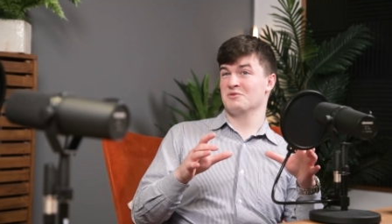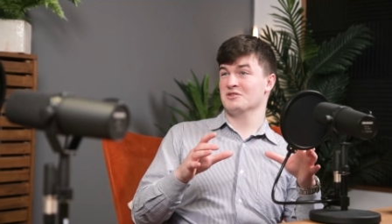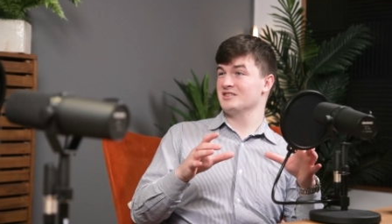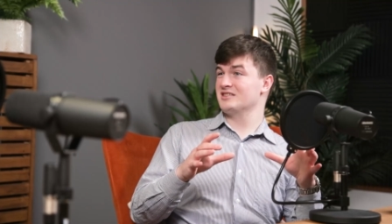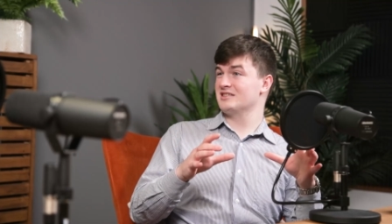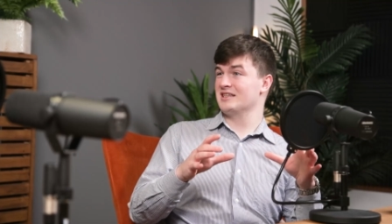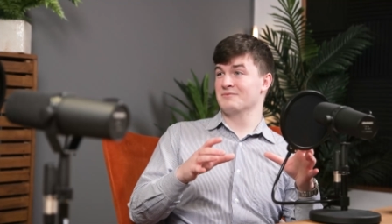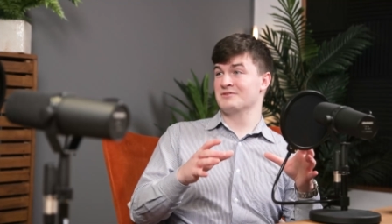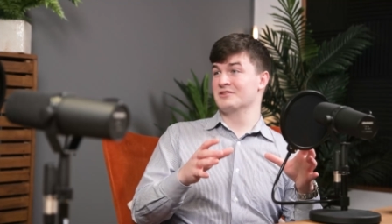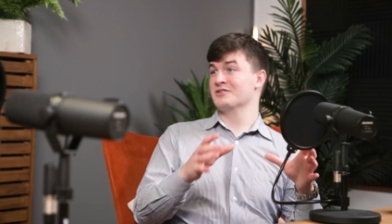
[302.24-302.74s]

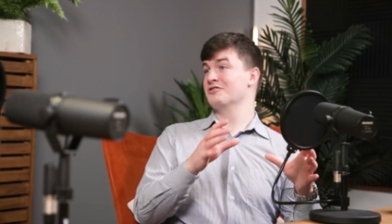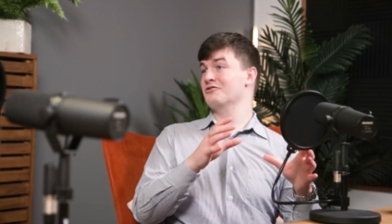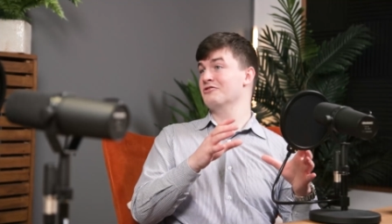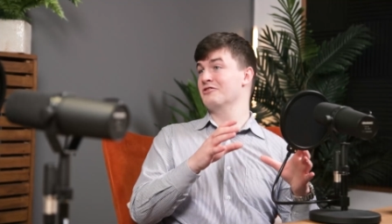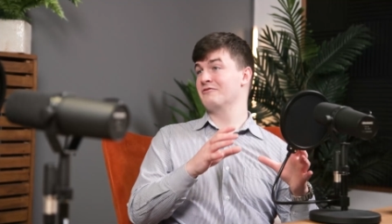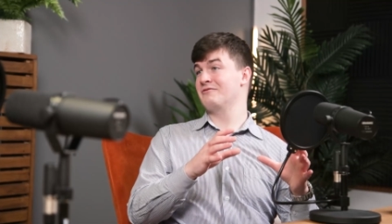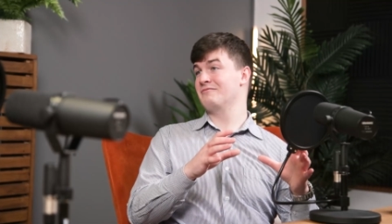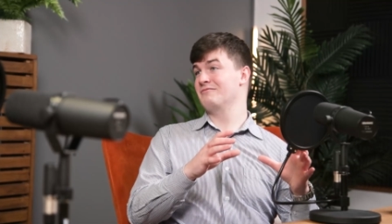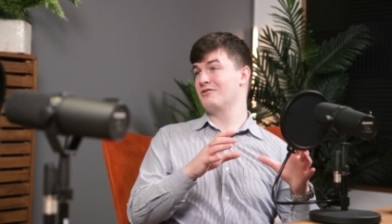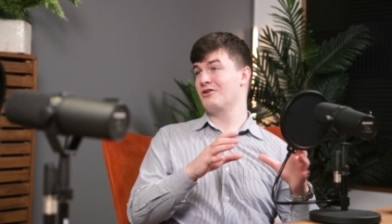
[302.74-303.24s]
months, lived in
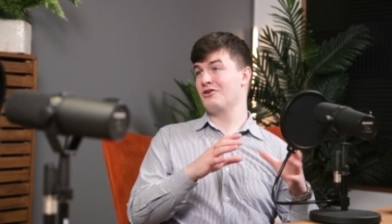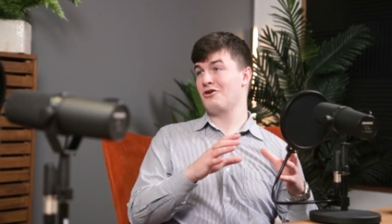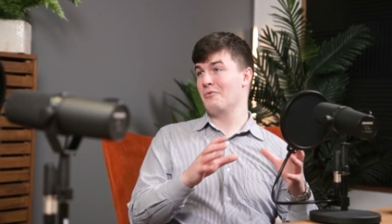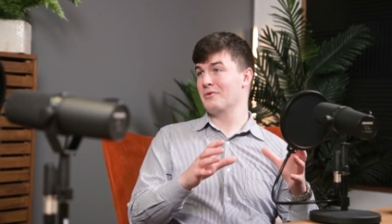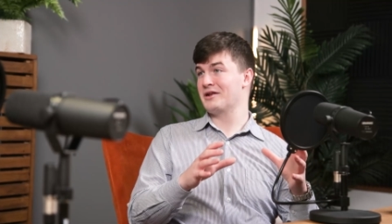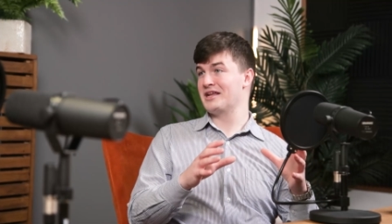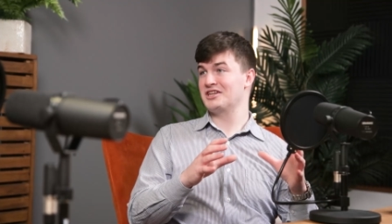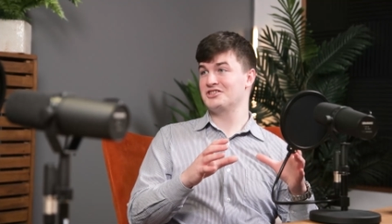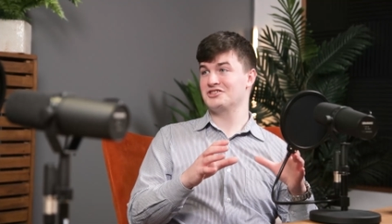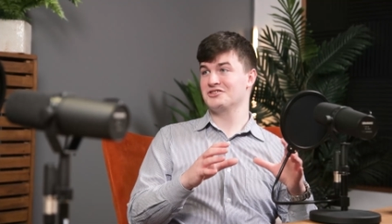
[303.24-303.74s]
uni
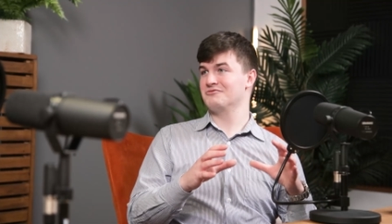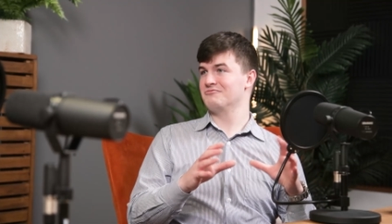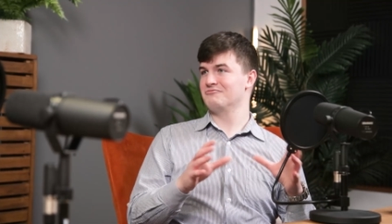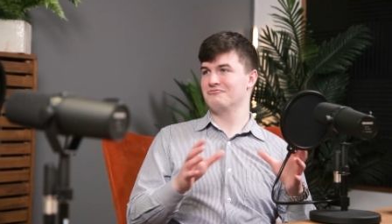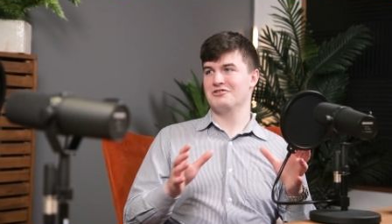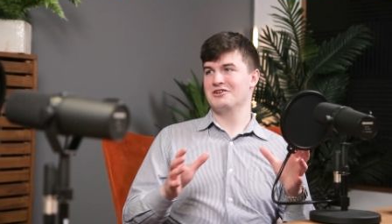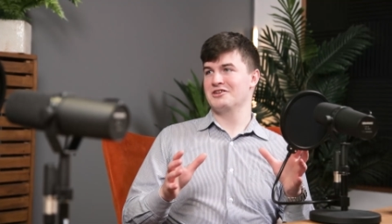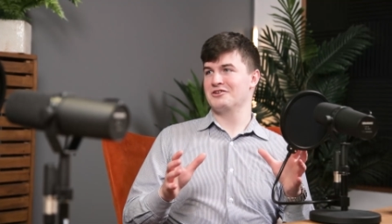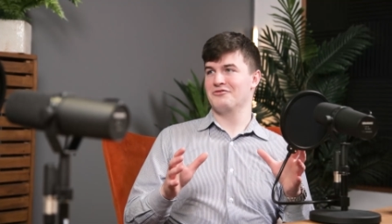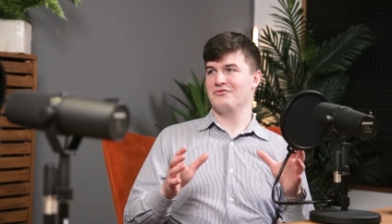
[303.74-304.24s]
accommodation,
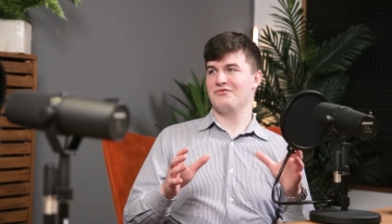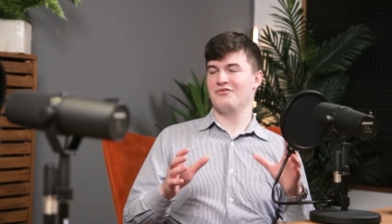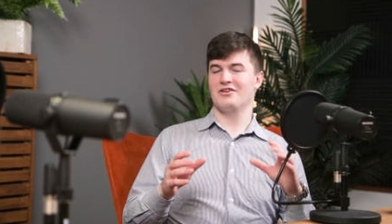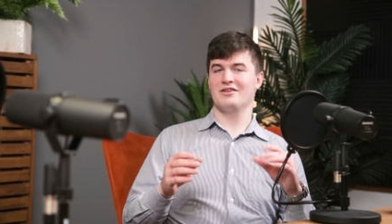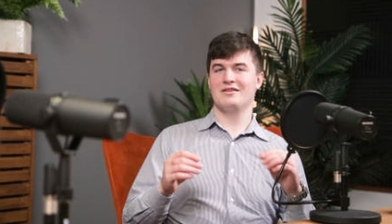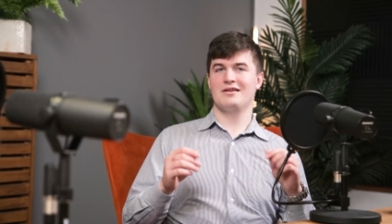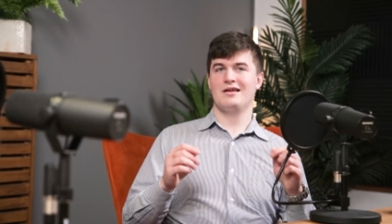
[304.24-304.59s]
really good fun.